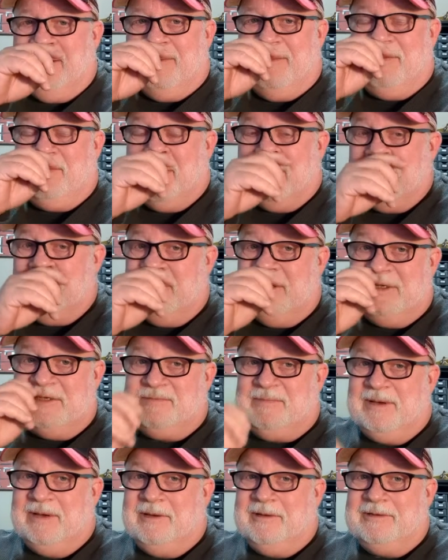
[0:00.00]
With my
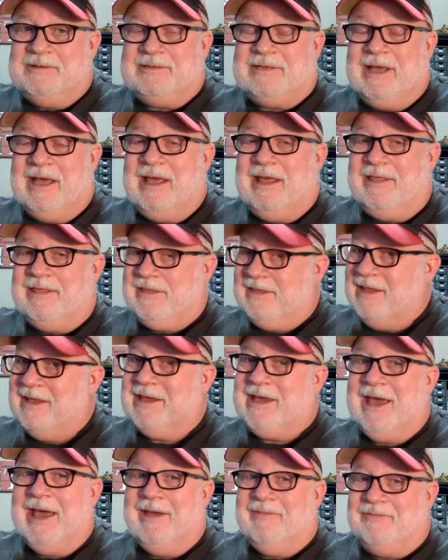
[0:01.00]
newest post, I
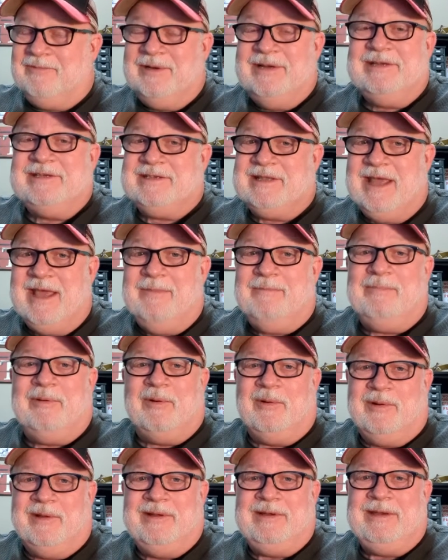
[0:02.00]
think I've reached that
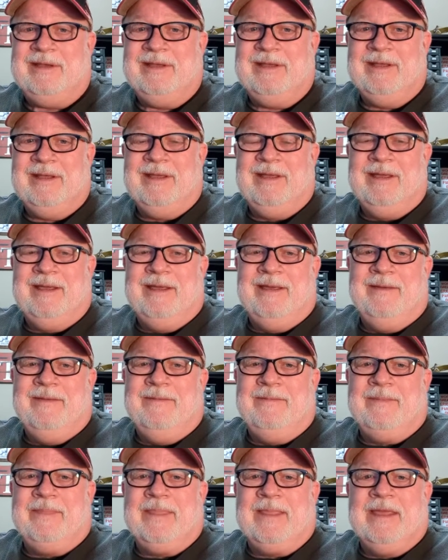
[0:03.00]
point.
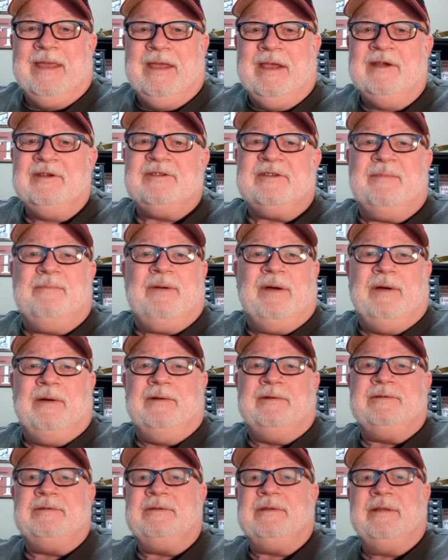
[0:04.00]
Here's a
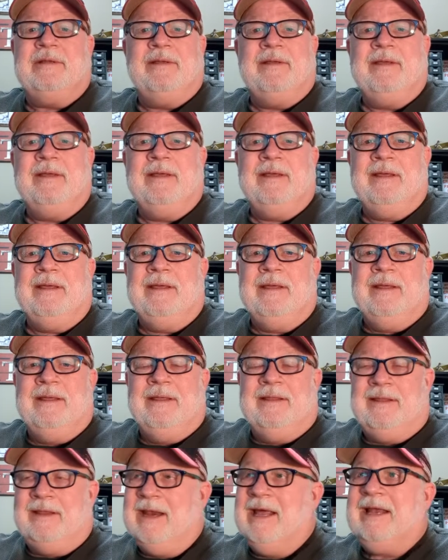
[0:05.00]
post
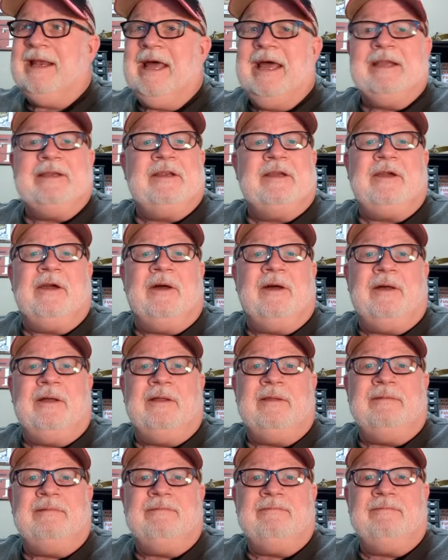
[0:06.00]
that I like to
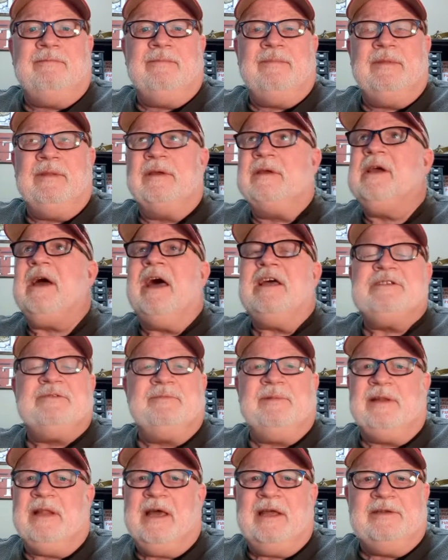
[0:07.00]
call the
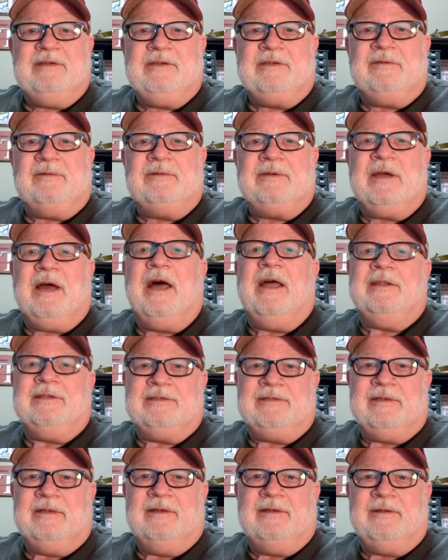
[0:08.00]
Cosmological
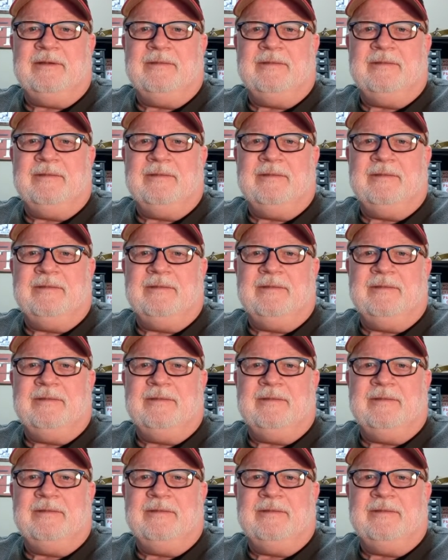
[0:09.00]
Constant.